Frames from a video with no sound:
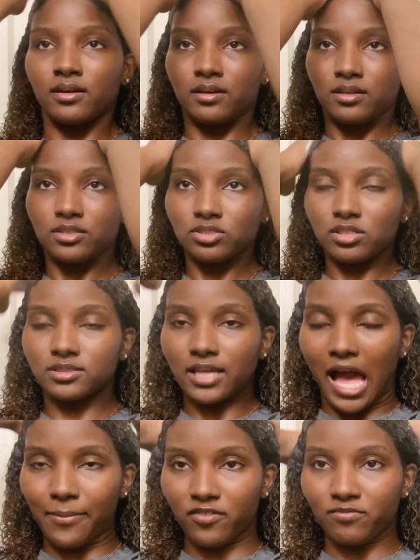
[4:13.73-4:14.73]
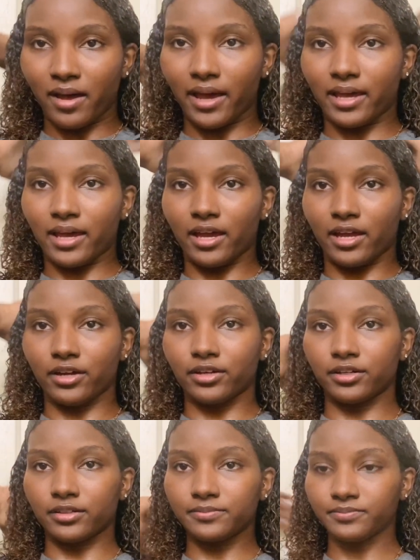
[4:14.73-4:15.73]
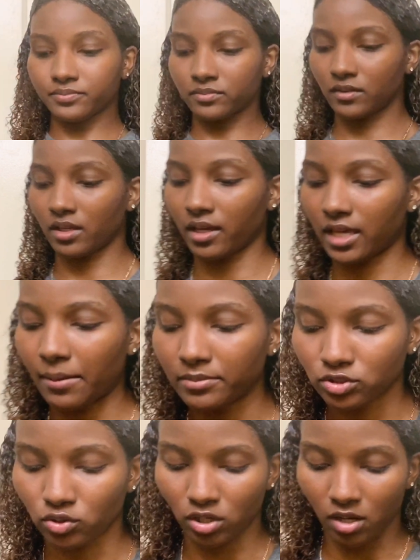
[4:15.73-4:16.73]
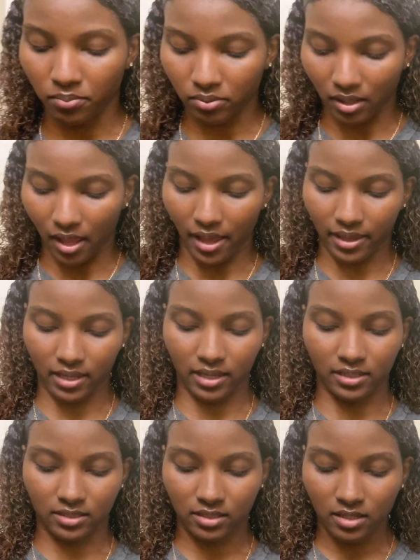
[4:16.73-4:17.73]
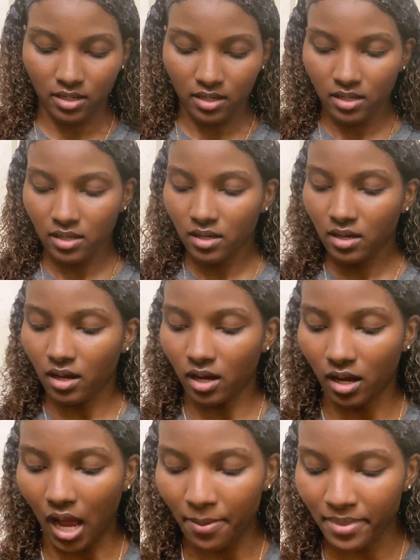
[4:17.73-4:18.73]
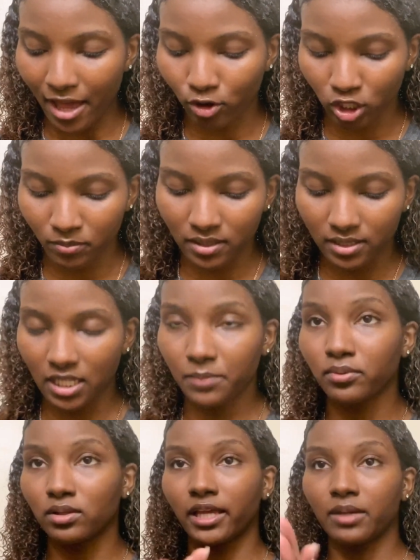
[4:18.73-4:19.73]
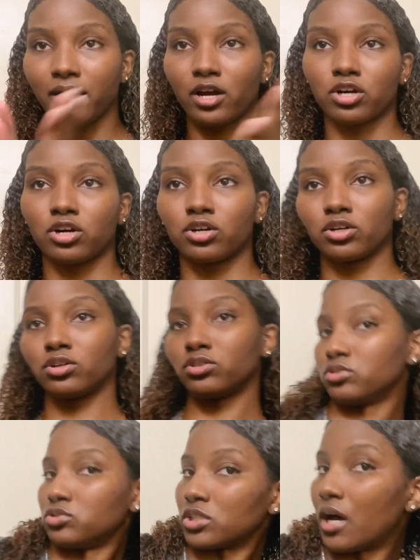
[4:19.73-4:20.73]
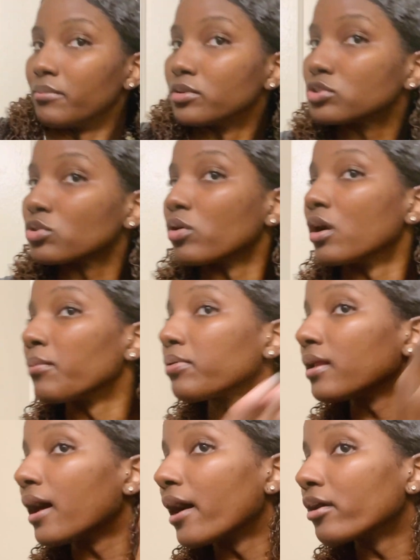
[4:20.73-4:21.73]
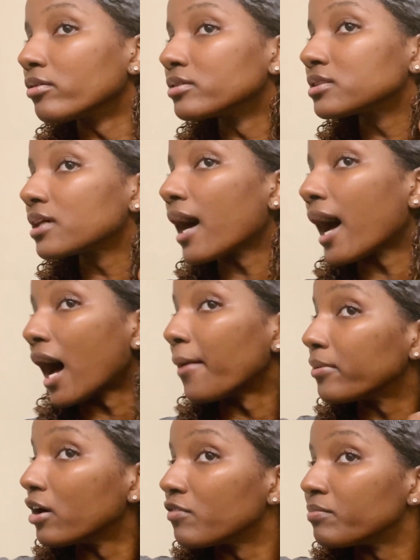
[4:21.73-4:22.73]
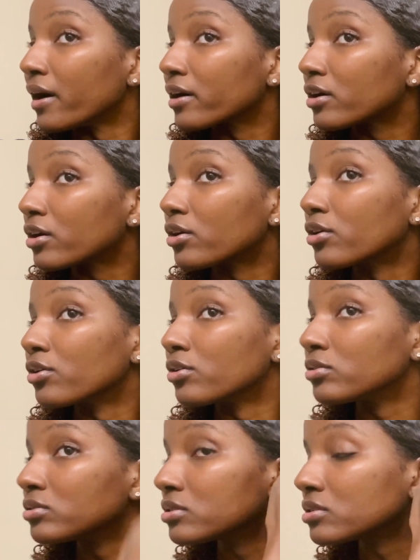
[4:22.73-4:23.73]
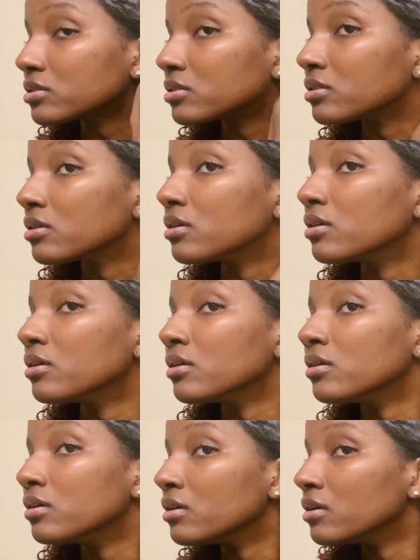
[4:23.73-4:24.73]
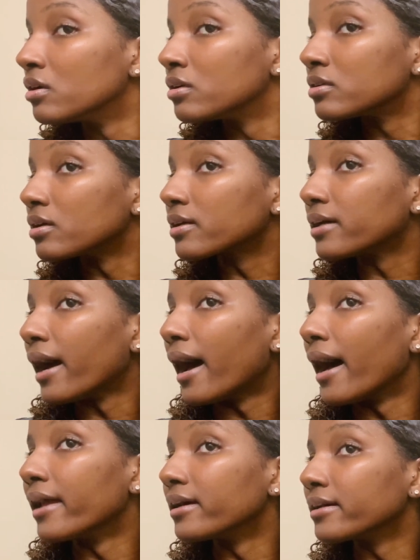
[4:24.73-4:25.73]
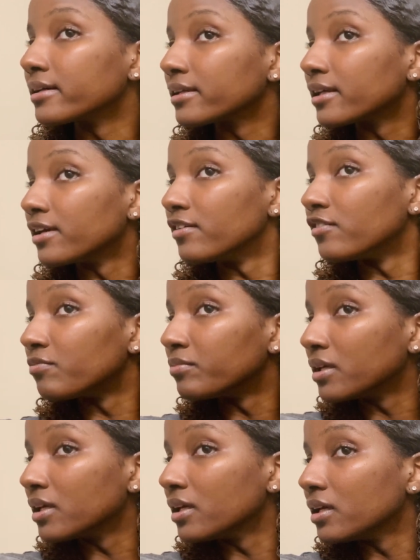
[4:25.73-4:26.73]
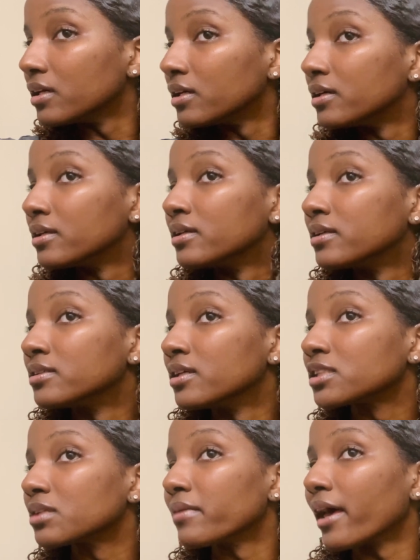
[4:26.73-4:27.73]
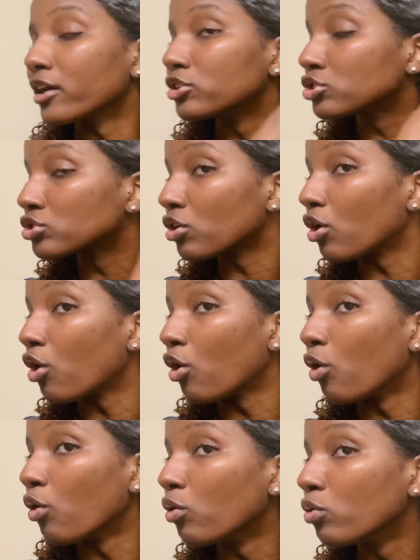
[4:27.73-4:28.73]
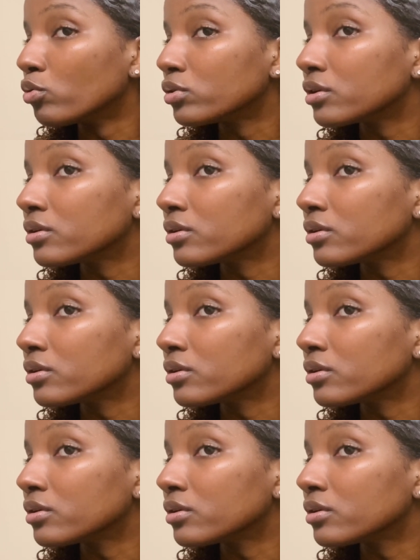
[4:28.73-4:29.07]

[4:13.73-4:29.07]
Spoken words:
just on the top of my hair. And I'm just gonna apply it. I'm not gonna manipulate my curls. I'm just gonna apply it on top of my curls to kind of give me just some extra hold.